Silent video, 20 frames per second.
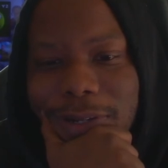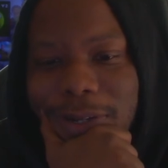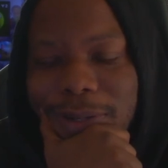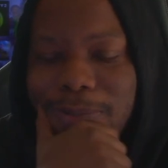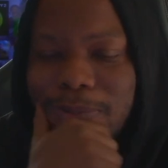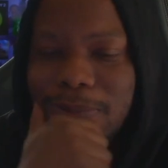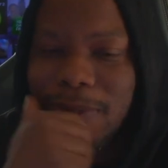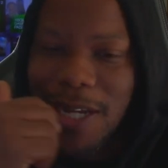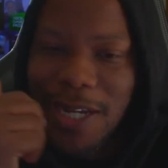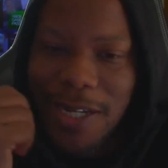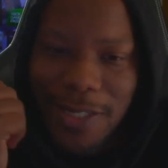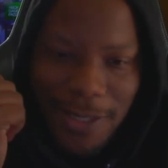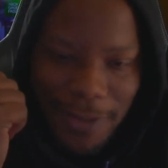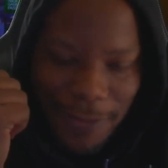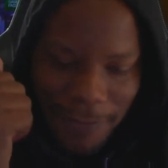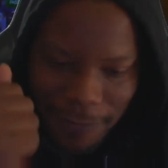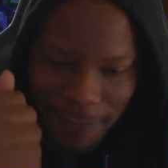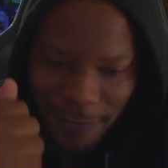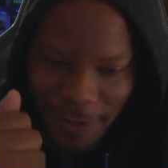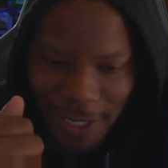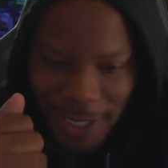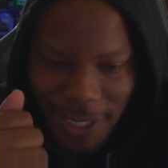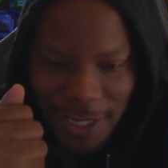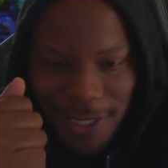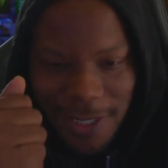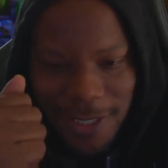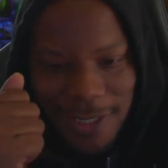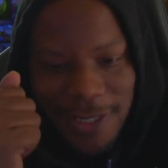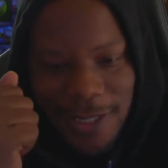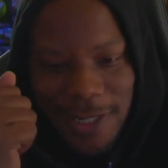I'm like the
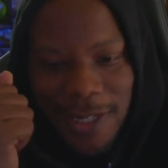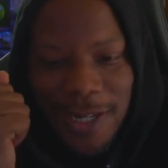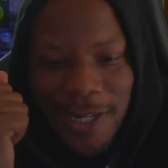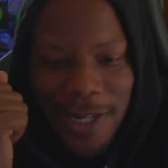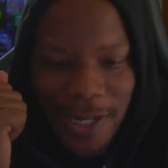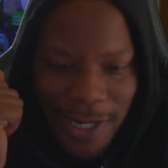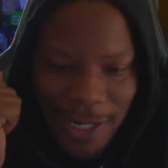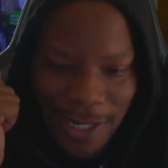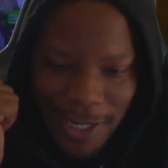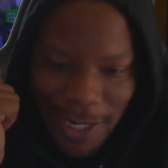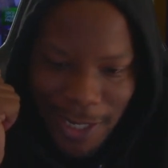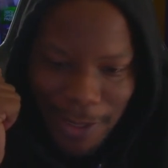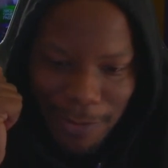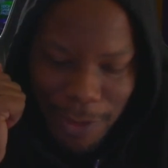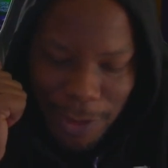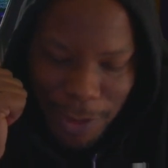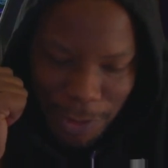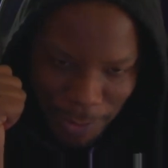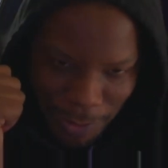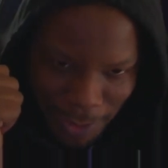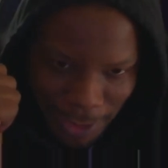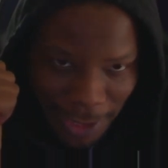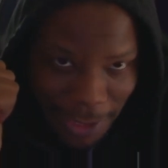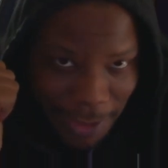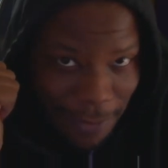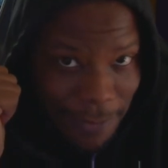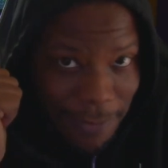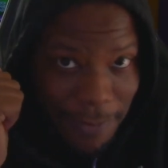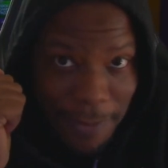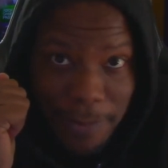fans that was
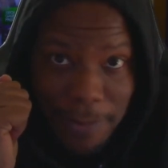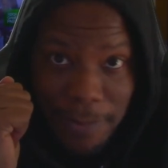trending